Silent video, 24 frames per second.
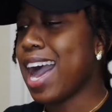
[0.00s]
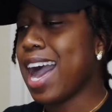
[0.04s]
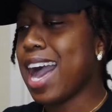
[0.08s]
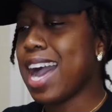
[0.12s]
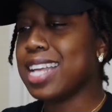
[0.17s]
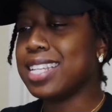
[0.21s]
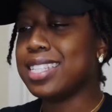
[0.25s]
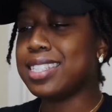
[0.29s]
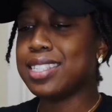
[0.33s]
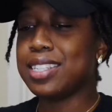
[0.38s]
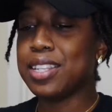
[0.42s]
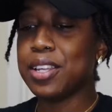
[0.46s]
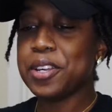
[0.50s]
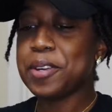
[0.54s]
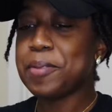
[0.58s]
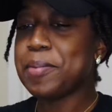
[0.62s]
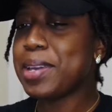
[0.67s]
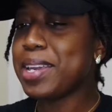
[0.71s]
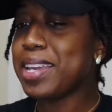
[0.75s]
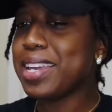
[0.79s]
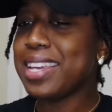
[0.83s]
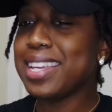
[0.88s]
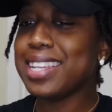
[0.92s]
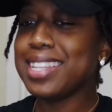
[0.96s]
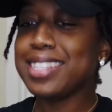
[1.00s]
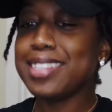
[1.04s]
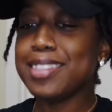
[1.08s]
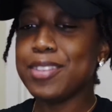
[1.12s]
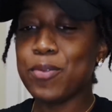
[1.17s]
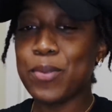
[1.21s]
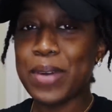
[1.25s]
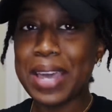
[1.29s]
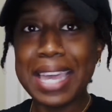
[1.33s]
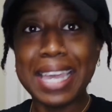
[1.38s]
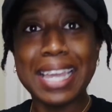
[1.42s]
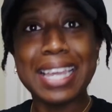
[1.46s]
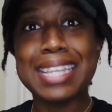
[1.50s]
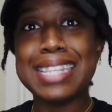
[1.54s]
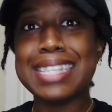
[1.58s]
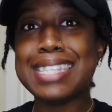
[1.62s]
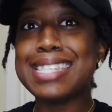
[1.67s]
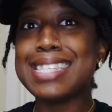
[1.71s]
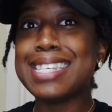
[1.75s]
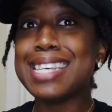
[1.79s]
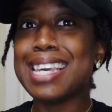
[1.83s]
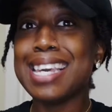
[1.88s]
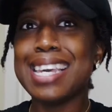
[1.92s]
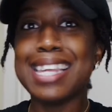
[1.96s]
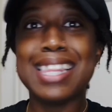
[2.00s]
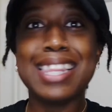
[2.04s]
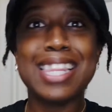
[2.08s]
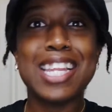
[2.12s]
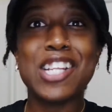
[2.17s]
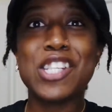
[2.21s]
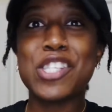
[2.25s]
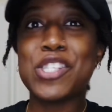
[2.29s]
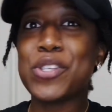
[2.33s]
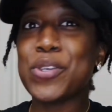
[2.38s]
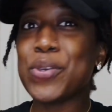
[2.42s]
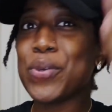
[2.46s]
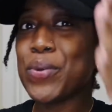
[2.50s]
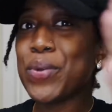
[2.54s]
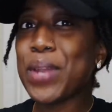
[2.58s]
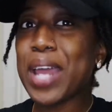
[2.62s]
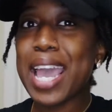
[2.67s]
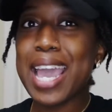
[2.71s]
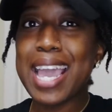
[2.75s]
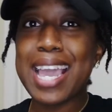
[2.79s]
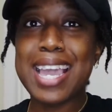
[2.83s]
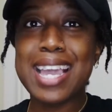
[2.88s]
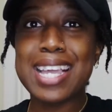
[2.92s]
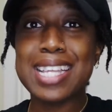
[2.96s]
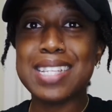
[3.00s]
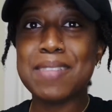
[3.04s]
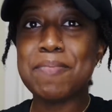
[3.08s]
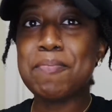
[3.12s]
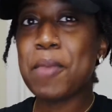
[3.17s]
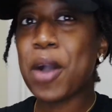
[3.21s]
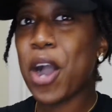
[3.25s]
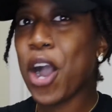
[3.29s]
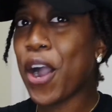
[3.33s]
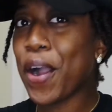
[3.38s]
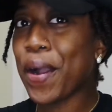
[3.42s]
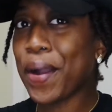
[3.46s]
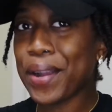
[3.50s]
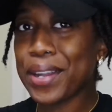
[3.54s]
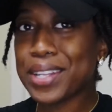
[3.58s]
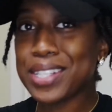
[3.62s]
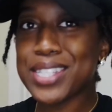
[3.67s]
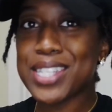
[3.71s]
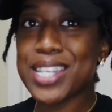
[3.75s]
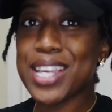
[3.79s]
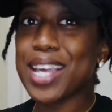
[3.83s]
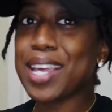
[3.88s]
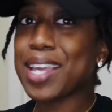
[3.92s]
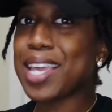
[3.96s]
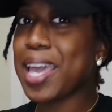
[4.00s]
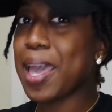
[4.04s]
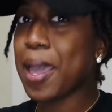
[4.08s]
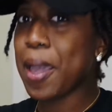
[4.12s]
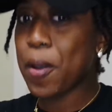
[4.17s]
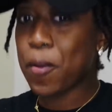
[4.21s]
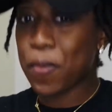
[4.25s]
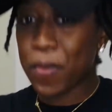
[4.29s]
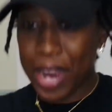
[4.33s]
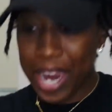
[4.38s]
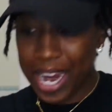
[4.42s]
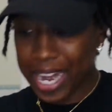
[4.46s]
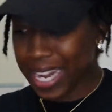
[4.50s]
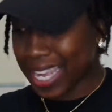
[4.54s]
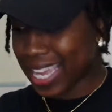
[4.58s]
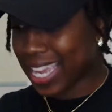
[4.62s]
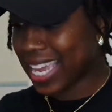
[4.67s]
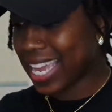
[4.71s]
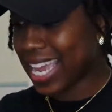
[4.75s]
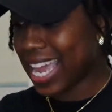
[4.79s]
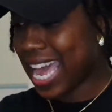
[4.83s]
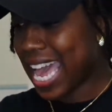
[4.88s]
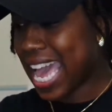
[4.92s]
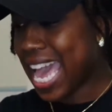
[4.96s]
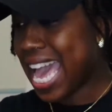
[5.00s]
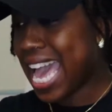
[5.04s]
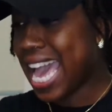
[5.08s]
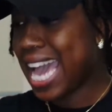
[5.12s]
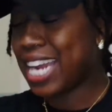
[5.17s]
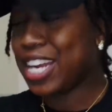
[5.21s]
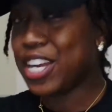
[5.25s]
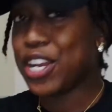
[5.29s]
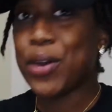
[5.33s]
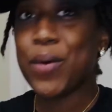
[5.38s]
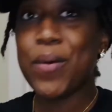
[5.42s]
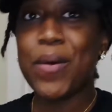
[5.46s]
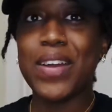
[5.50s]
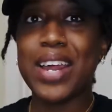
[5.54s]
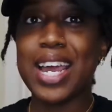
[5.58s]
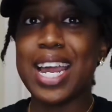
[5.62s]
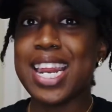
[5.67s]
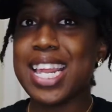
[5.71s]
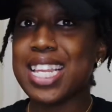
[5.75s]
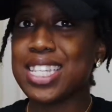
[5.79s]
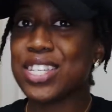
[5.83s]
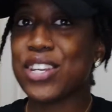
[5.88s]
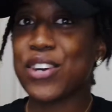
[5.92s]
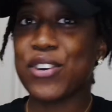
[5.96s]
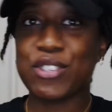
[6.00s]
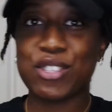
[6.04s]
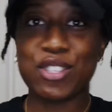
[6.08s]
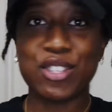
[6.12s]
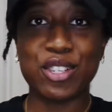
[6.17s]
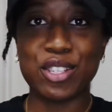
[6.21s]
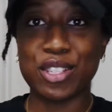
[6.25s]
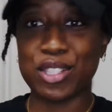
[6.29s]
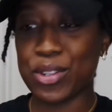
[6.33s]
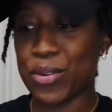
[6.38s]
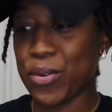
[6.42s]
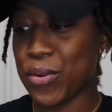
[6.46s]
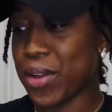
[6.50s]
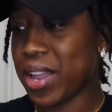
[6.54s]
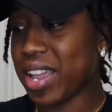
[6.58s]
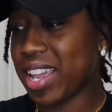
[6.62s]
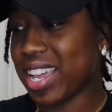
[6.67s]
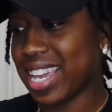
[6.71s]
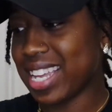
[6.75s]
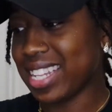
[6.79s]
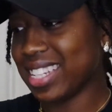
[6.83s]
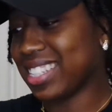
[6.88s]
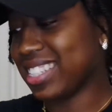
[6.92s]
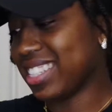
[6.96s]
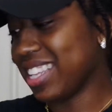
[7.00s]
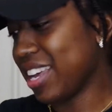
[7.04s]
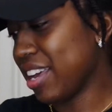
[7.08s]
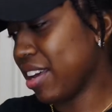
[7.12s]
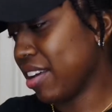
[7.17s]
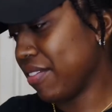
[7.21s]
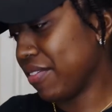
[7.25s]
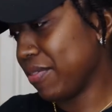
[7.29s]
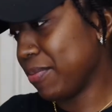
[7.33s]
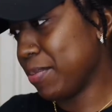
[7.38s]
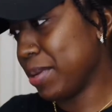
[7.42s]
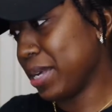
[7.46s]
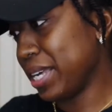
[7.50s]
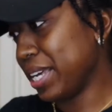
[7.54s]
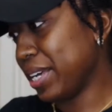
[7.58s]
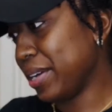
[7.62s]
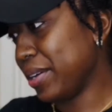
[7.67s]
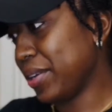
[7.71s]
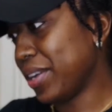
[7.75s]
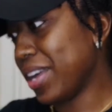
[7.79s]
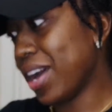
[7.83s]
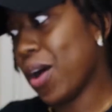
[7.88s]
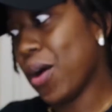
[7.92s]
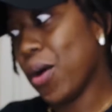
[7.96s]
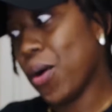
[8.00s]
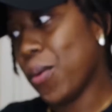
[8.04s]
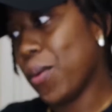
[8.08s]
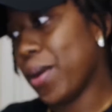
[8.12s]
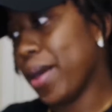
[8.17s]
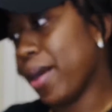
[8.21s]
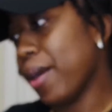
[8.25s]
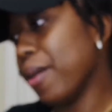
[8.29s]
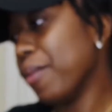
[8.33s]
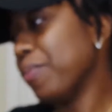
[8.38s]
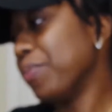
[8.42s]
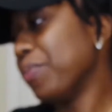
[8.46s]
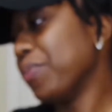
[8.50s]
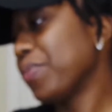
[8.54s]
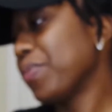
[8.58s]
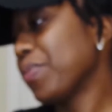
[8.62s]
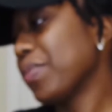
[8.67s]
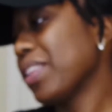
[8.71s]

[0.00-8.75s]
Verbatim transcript: I still be waiting to the two day mark to get ready, knowing I need to go to the store and get stuff, but oh well.